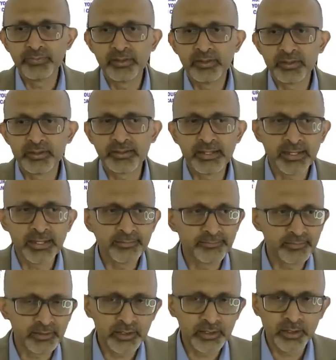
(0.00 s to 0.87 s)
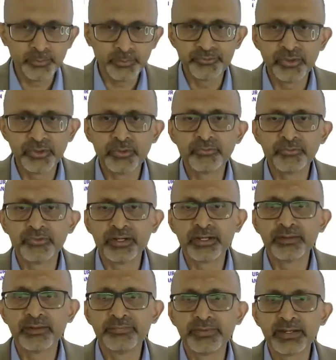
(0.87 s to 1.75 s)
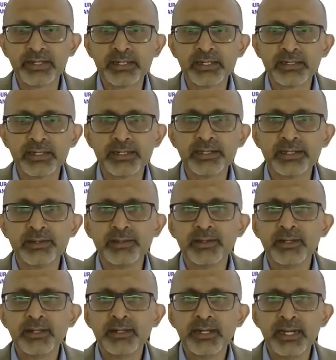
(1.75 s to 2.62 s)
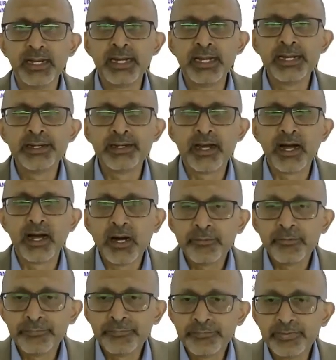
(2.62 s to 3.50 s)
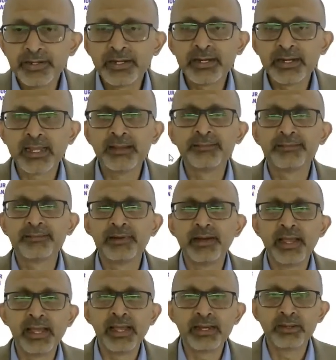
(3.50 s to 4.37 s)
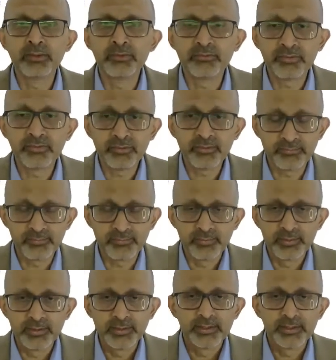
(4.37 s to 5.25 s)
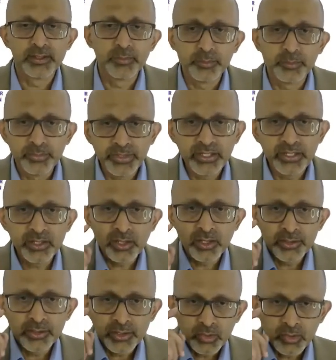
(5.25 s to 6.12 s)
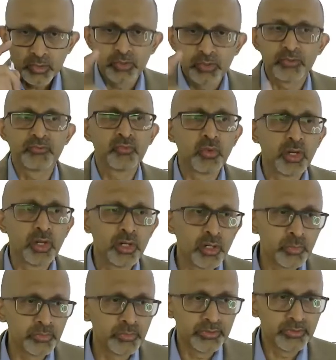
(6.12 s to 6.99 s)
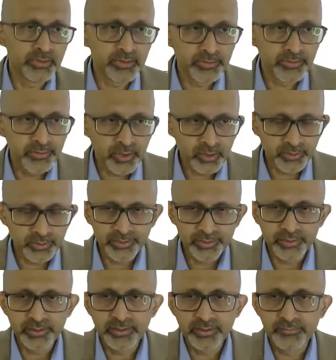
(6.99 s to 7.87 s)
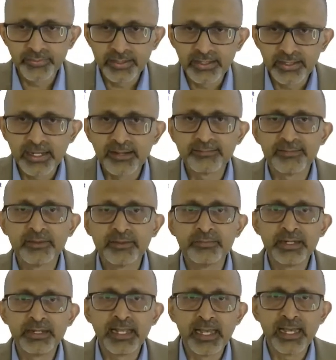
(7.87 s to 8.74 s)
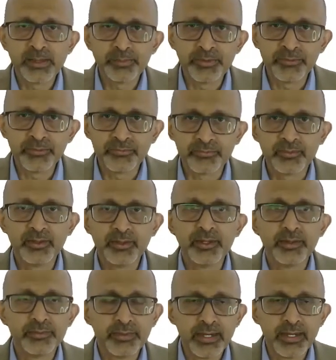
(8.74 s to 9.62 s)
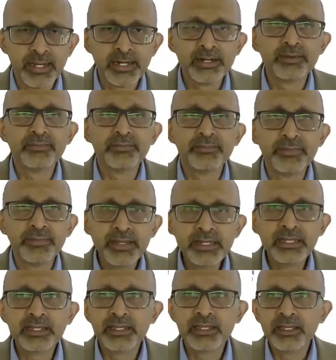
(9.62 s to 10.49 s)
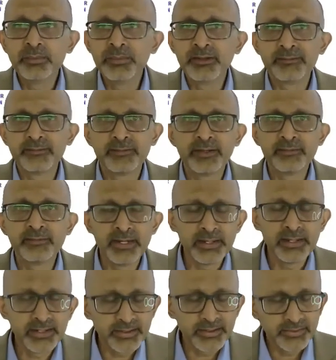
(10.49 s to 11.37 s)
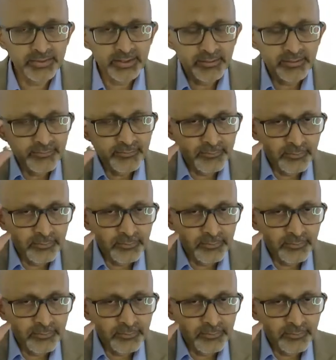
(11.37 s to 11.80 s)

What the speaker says: cancer comes down significantly. And after a cancer diagnosis, be on a close follow-up with your doctor when happens. And very key message, and it is